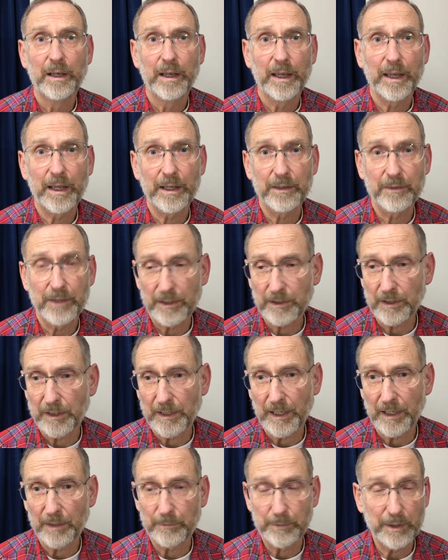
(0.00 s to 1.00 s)
and they could
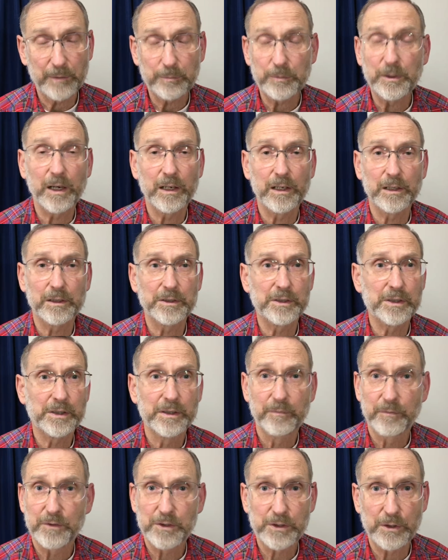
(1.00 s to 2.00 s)
have hip guards
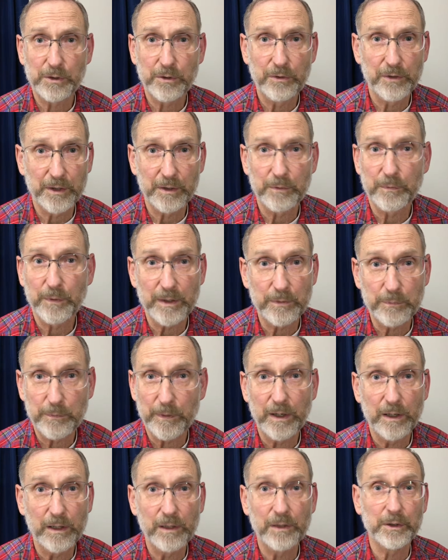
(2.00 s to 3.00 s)
so that if they
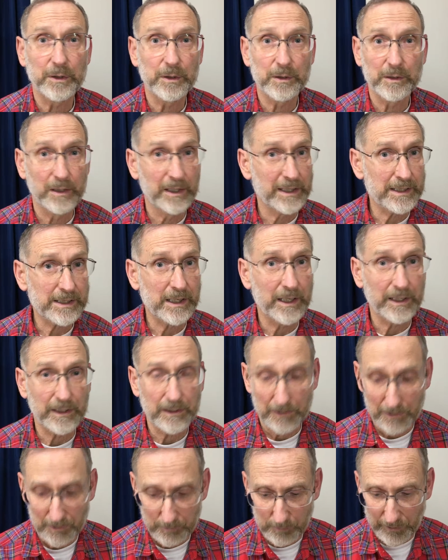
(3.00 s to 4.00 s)
fall, they're less
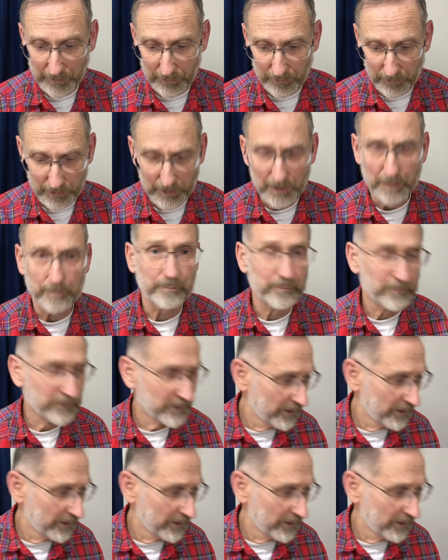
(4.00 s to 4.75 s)
likely to break their hip.